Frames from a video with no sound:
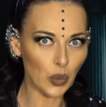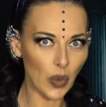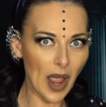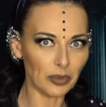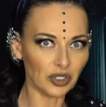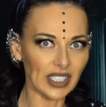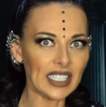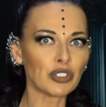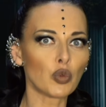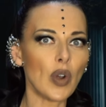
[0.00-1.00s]
wrapped
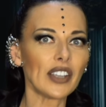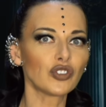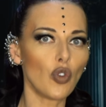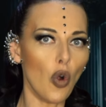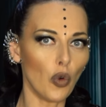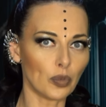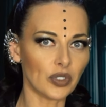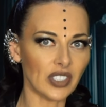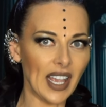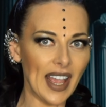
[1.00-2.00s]
in red
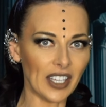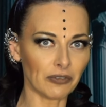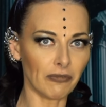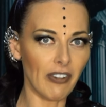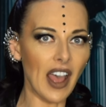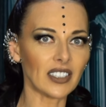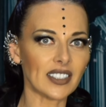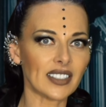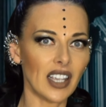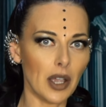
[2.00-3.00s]
robes and
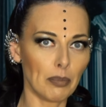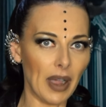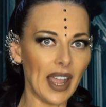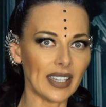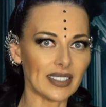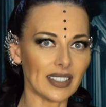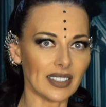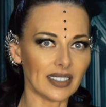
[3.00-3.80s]
false piety.